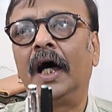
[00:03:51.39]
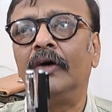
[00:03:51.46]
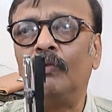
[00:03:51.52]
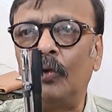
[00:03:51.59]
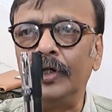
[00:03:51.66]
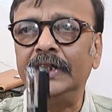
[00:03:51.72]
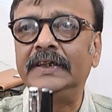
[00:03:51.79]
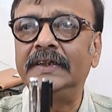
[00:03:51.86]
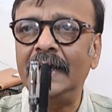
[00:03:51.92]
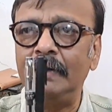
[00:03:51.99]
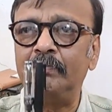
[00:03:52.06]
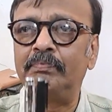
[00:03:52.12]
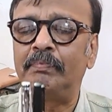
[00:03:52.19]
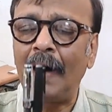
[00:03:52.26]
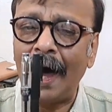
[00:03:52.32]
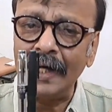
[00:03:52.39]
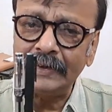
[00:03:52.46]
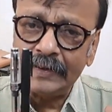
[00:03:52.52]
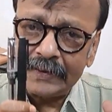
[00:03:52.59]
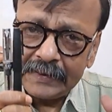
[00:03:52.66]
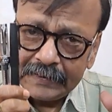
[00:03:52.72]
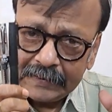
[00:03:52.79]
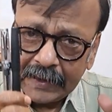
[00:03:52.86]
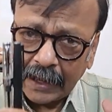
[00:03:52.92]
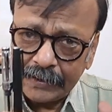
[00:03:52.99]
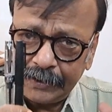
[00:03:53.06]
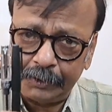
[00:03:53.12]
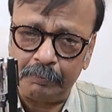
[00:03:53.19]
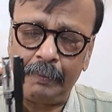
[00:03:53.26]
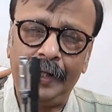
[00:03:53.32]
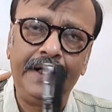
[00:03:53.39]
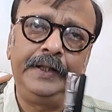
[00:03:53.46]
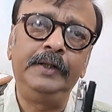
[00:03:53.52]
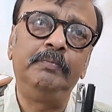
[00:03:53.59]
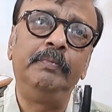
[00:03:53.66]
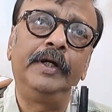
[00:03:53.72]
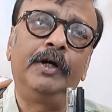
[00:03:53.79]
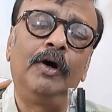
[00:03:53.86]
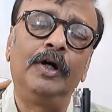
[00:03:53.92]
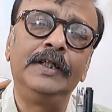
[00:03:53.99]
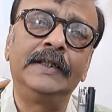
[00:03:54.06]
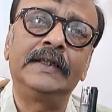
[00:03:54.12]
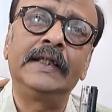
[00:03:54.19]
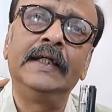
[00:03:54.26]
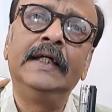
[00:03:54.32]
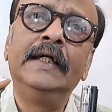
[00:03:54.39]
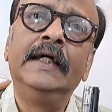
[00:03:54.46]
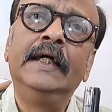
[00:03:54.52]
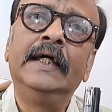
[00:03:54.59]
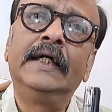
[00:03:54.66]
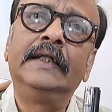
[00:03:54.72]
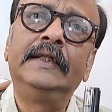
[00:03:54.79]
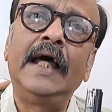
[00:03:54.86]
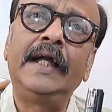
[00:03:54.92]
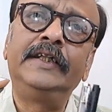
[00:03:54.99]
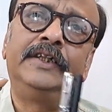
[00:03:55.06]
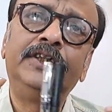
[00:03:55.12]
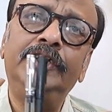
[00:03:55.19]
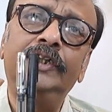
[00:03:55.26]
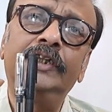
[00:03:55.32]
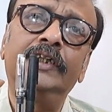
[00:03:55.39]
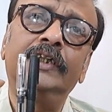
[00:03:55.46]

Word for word: I won't say pass judgment because that,